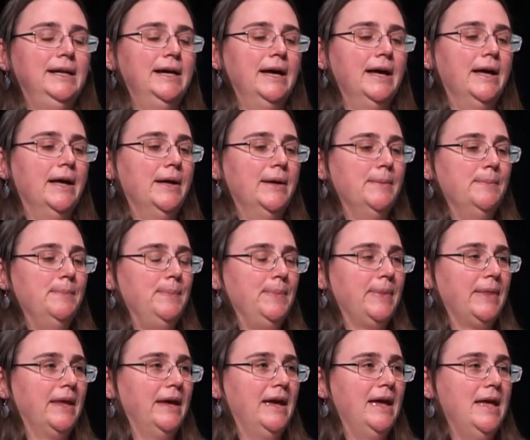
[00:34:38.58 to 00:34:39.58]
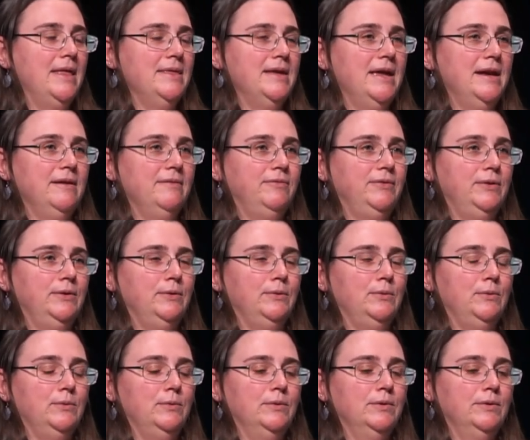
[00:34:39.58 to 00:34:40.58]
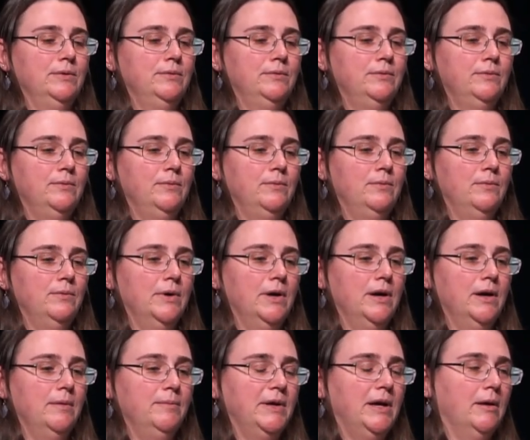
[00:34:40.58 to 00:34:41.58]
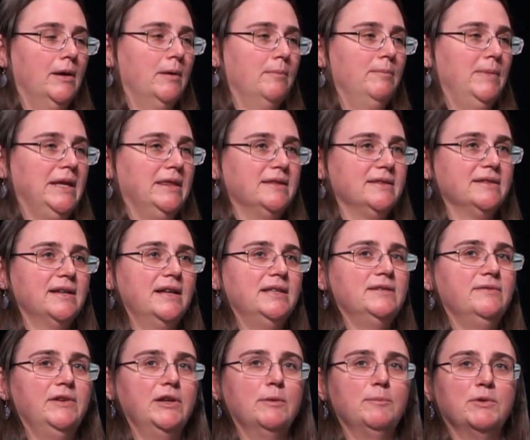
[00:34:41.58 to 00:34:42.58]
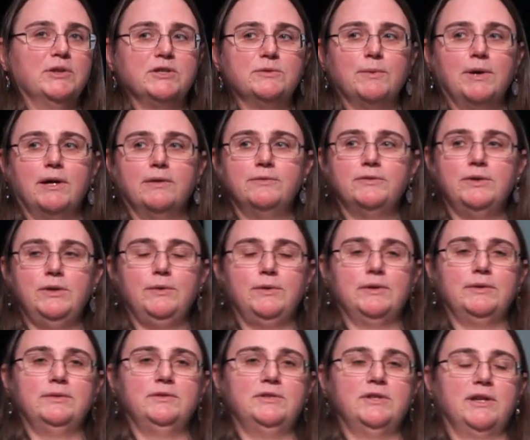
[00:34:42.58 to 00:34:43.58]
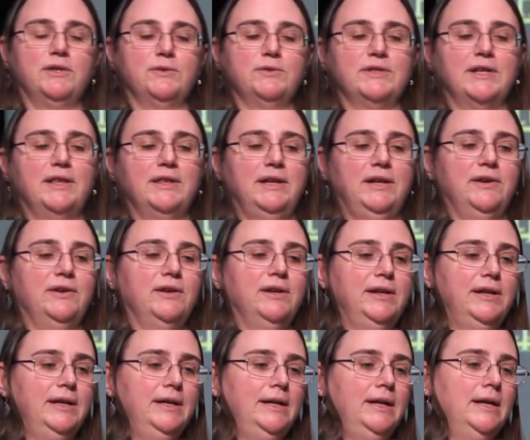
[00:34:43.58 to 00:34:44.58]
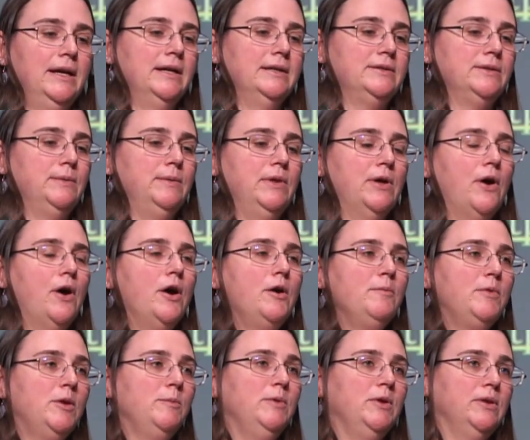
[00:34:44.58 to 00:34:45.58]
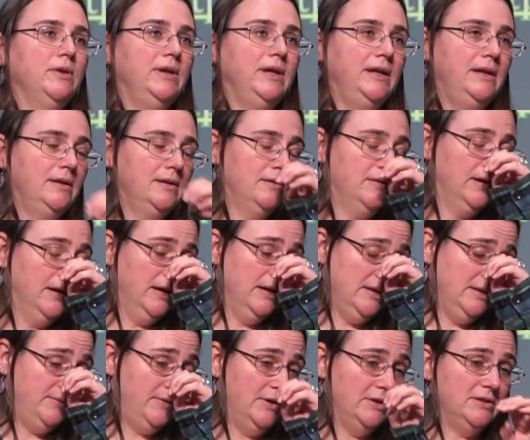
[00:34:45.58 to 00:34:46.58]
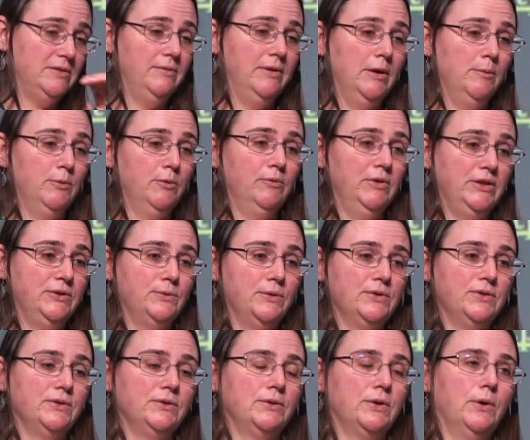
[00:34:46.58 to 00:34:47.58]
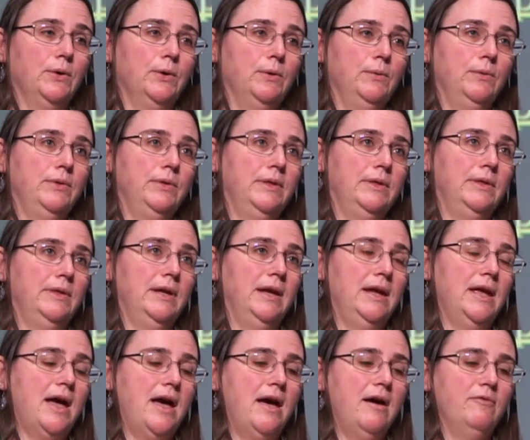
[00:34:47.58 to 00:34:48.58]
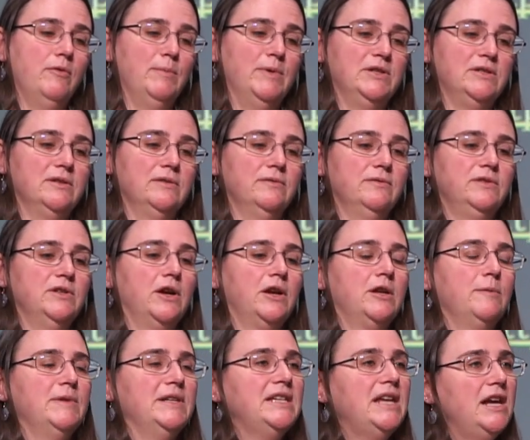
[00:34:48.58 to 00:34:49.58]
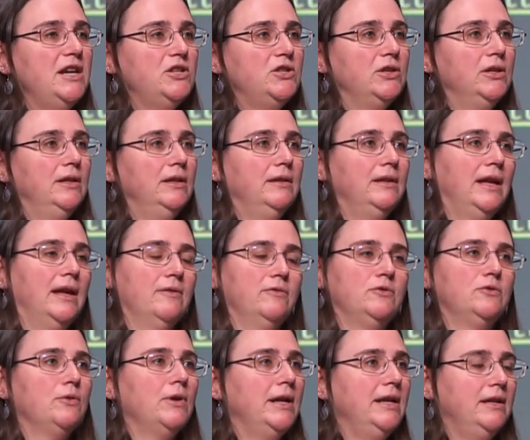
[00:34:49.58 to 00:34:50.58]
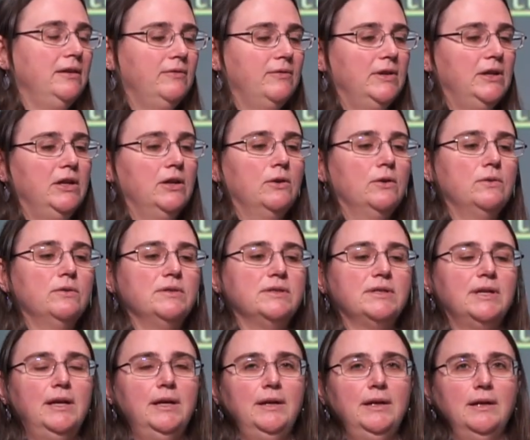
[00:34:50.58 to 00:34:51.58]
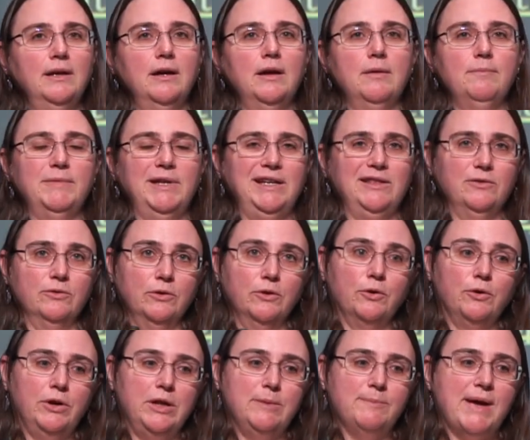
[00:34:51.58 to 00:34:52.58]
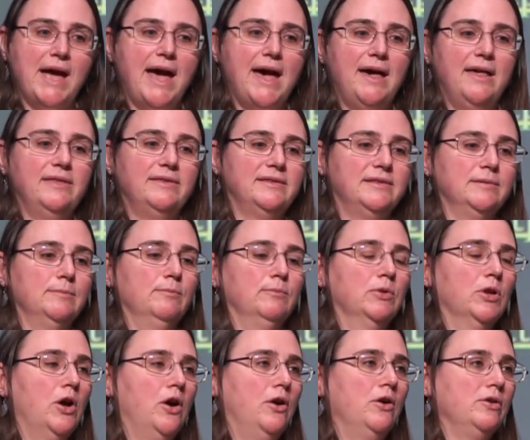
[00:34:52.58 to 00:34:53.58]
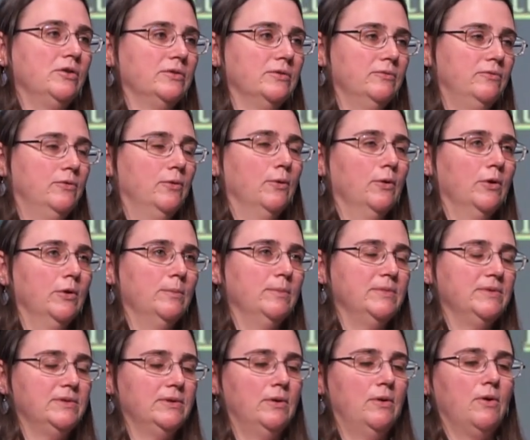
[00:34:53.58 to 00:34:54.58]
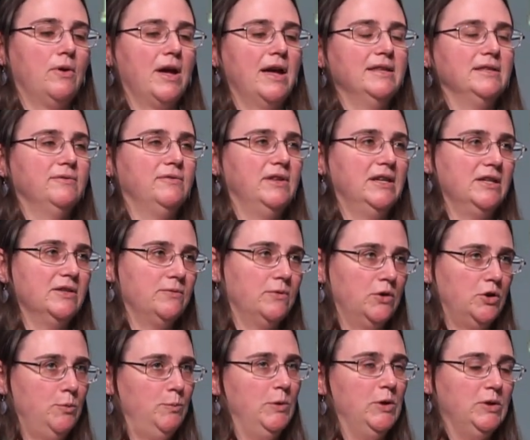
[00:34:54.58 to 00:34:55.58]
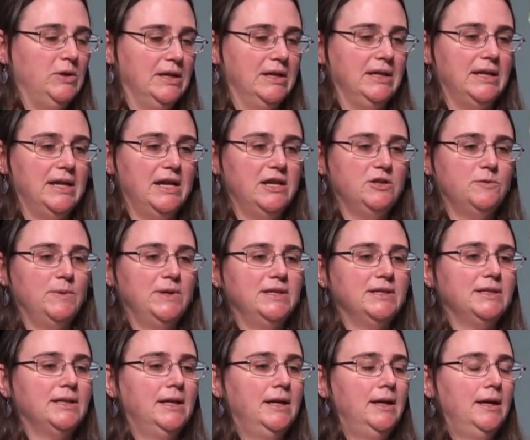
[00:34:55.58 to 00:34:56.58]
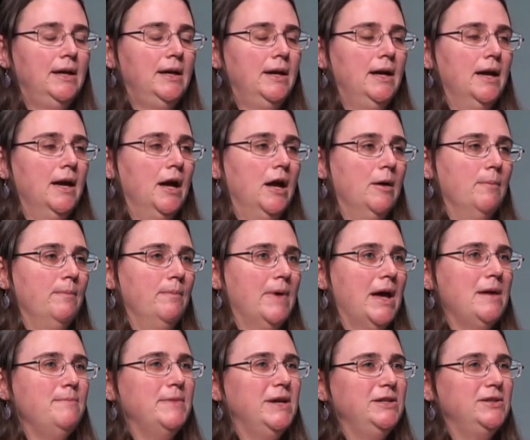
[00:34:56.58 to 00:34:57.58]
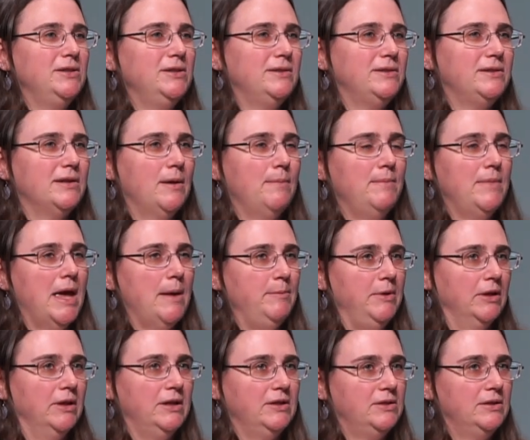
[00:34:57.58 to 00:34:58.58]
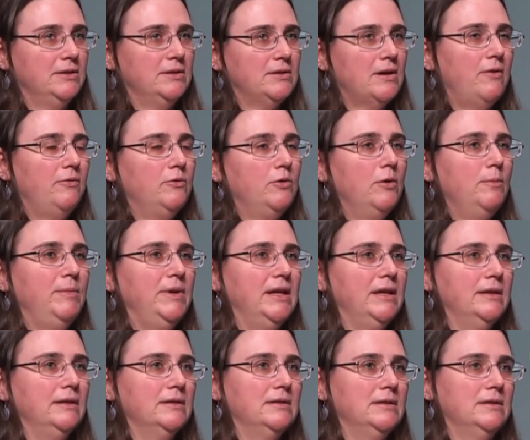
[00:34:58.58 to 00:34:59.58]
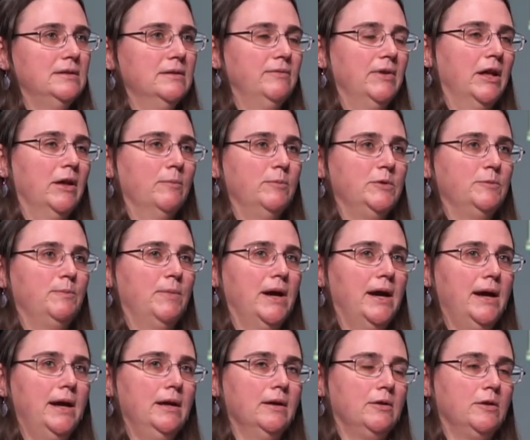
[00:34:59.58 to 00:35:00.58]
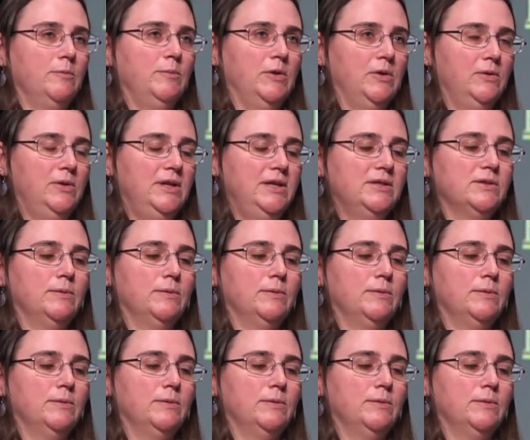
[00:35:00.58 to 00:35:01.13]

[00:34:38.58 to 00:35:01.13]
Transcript: And then if you, I'll make the slides available as well, so you can check those out later. So in the ARM community, as far as developer resources go, they have a bunch of documentation, they have training videos, like learning paths and blogs and forums and all kinds of things for community engagement. I mentioned some emulation software being developed by a community.